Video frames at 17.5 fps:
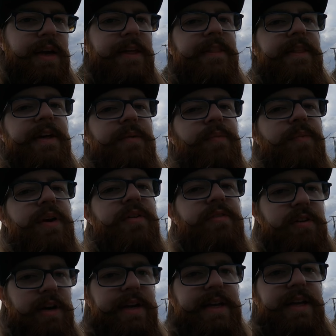And then
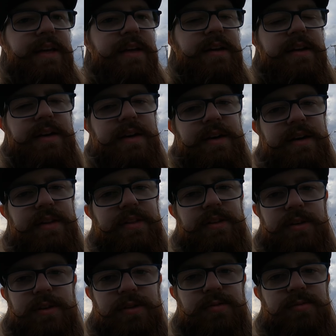whenever I get the
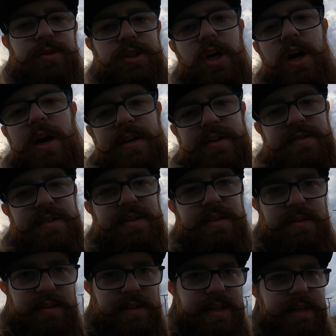new shocks
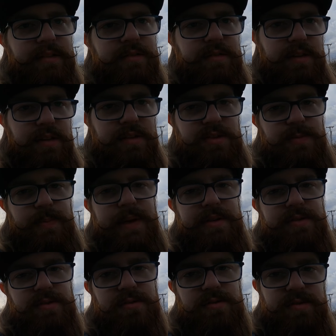and like the
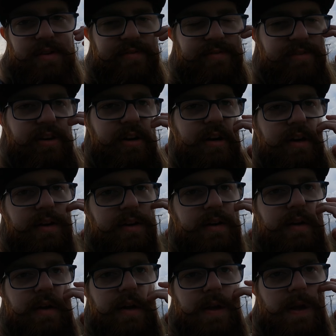spacers up front,
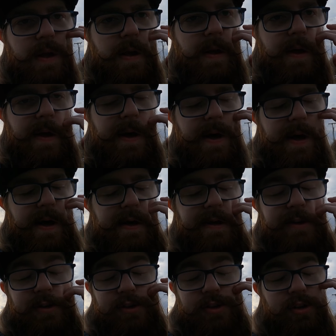
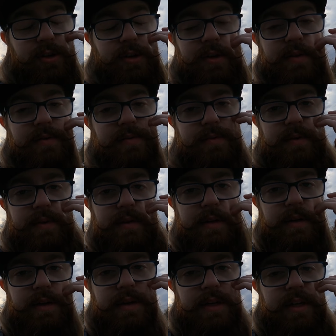it
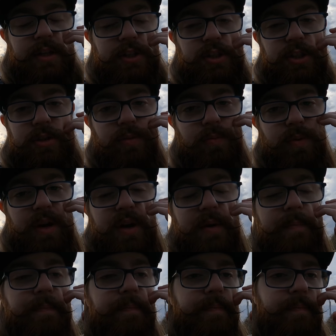shouldn't
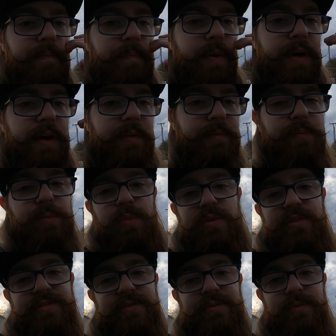rub, but
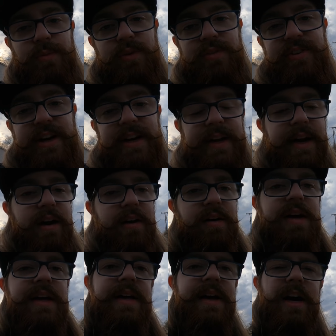we'll find out.
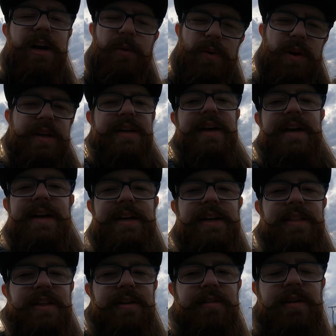I don't want to cut
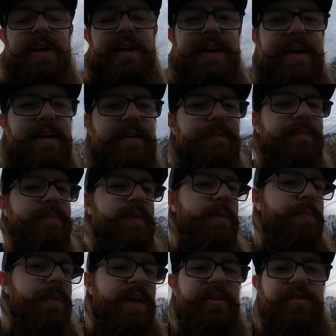anything right now,
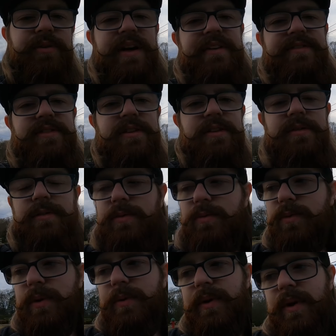but if we have to,
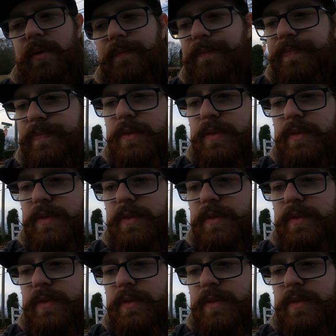we will.